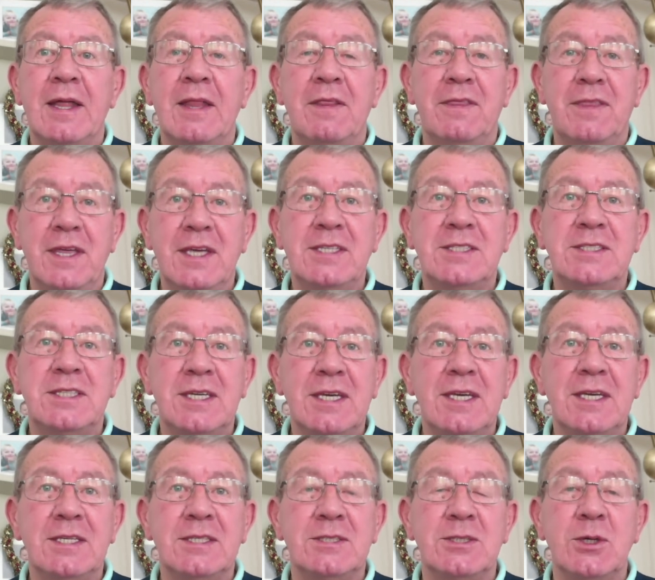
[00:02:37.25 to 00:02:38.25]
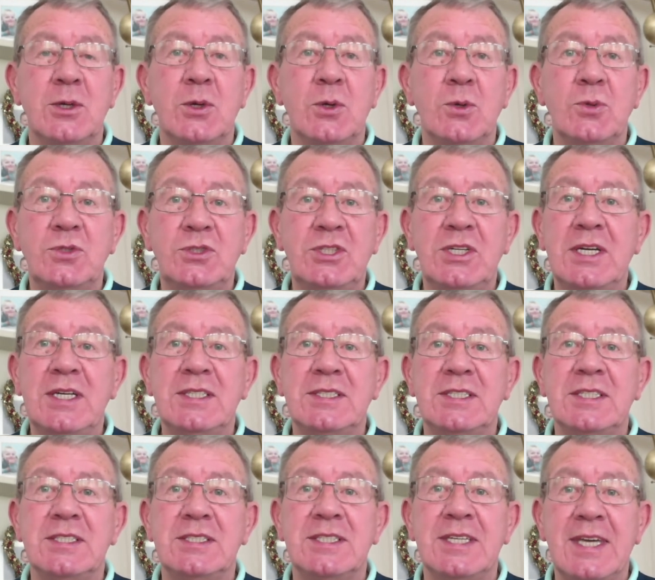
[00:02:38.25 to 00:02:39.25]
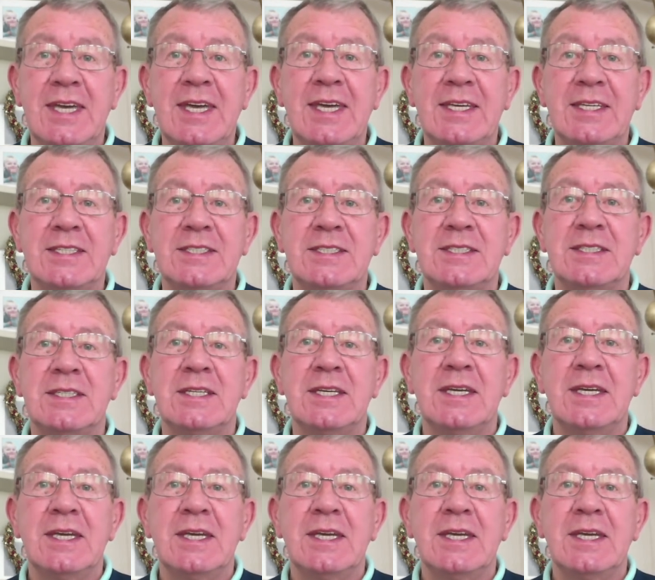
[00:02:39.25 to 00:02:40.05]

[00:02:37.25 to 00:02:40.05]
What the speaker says: This is who Jesus is.